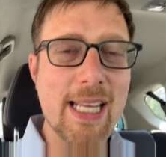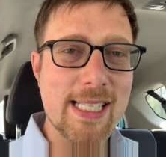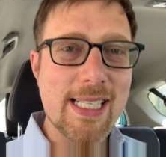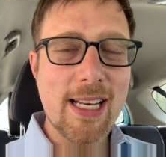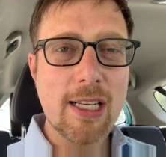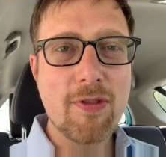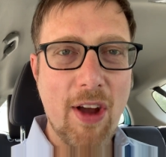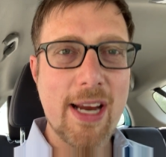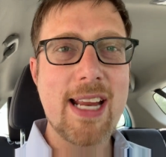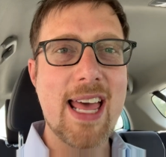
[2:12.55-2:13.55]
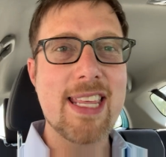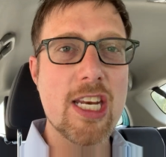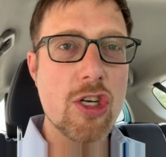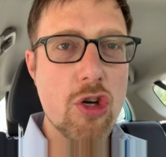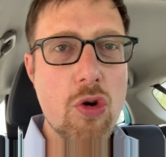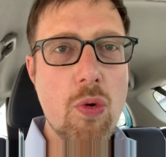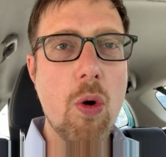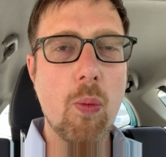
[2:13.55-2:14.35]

had seen us fight and they knew